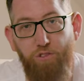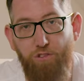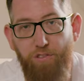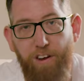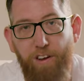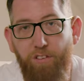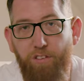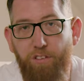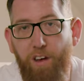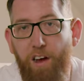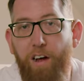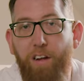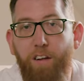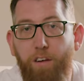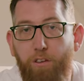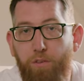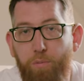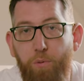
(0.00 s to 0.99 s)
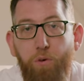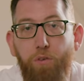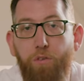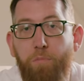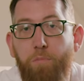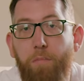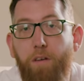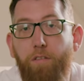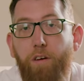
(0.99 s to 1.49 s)
tricks and
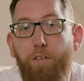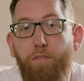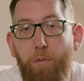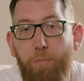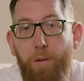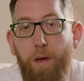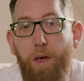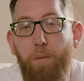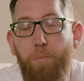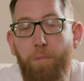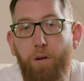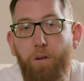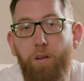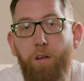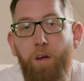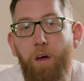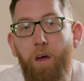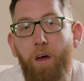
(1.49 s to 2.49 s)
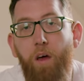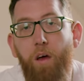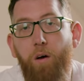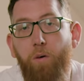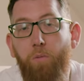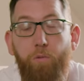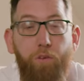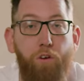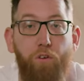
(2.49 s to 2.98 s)
exposing magic for people
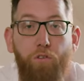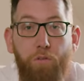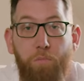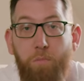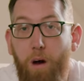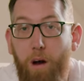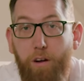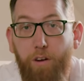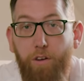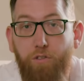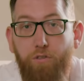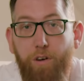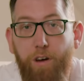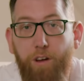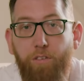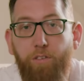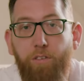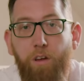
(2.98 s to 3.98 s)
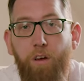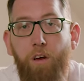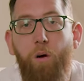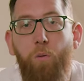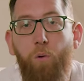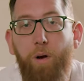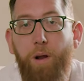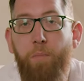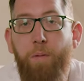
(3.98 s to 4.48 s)
using marketed tricks.
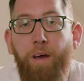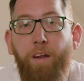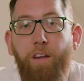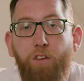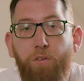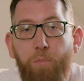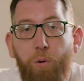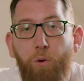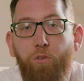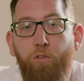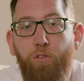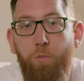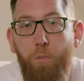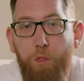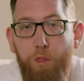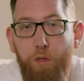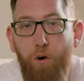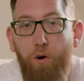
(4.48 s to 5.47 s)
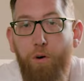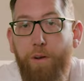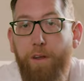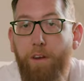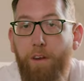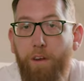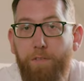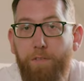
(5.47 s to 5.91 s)
What I mean is putting some thought into